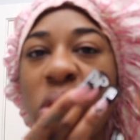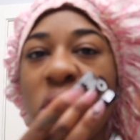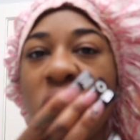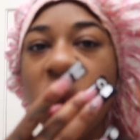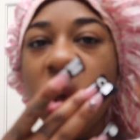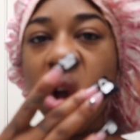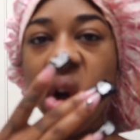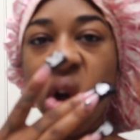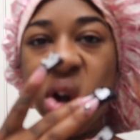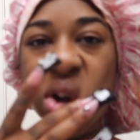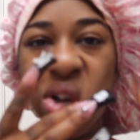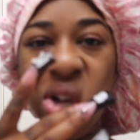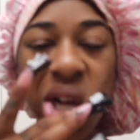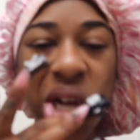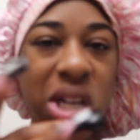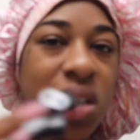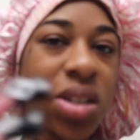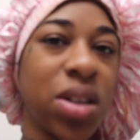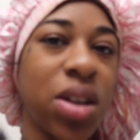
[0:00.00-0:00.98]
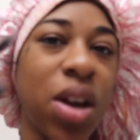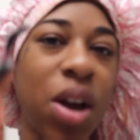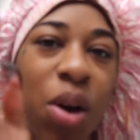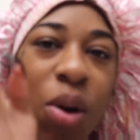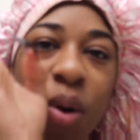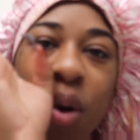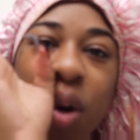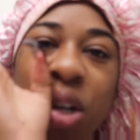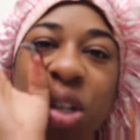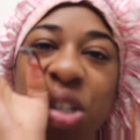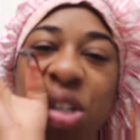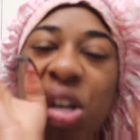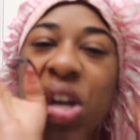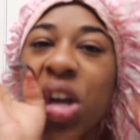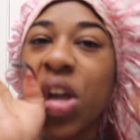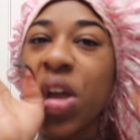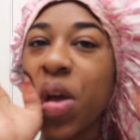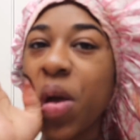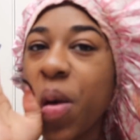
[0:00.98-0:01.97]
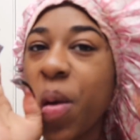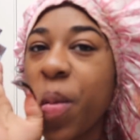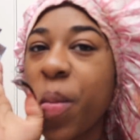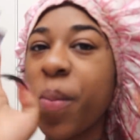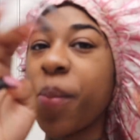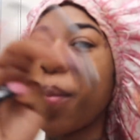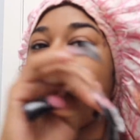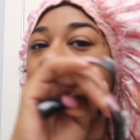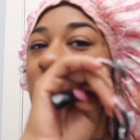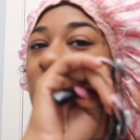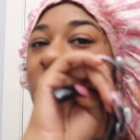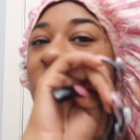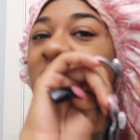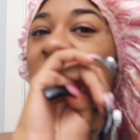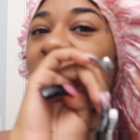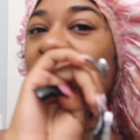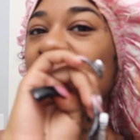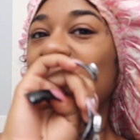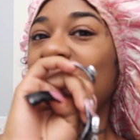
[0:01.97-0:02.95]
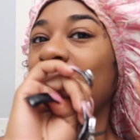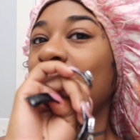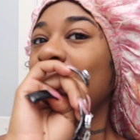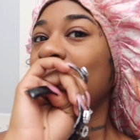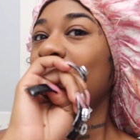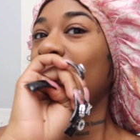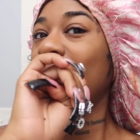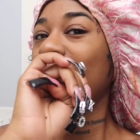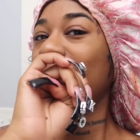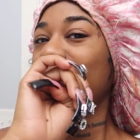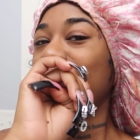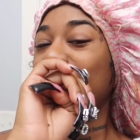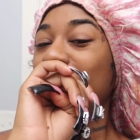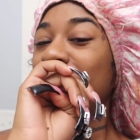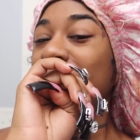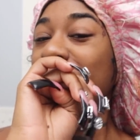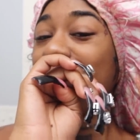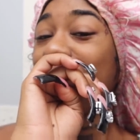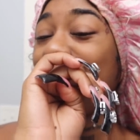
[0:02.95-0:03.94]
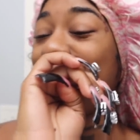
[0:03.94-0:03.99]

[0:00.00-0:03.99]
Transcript: Do y'all fucking see how crusty I am? Like, thank God it wasn't